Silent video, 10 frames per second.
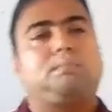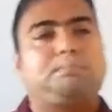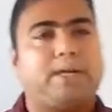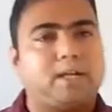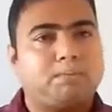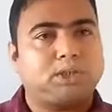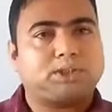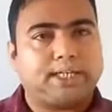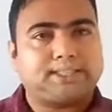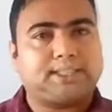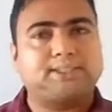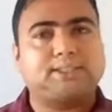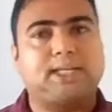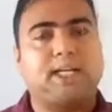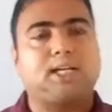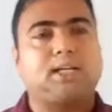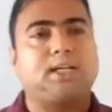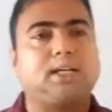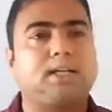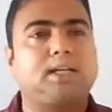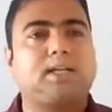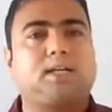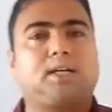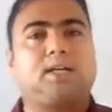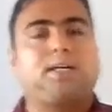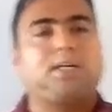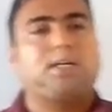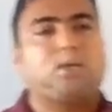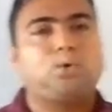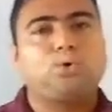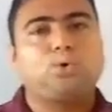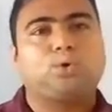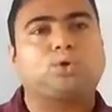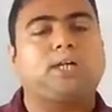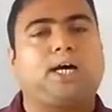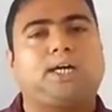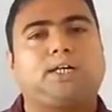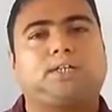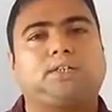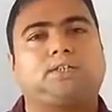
very much essential to know the